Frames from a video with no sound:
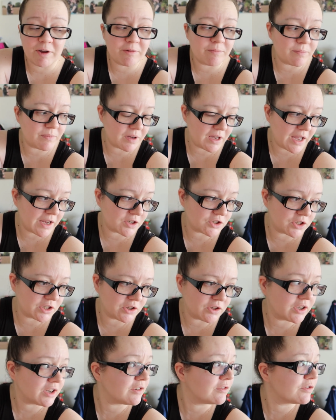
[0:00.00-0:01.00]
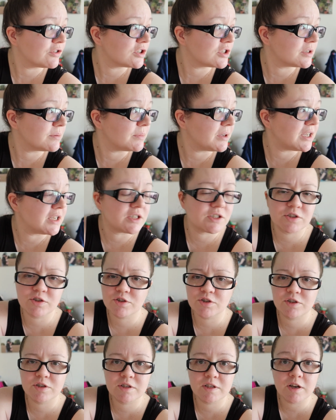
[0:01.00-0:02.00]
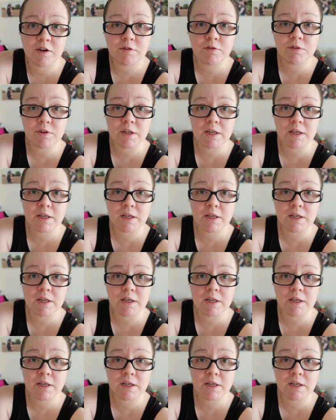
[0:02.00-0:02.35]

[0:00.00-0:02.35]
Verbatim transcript: I'm actually looking for some Easter stuff.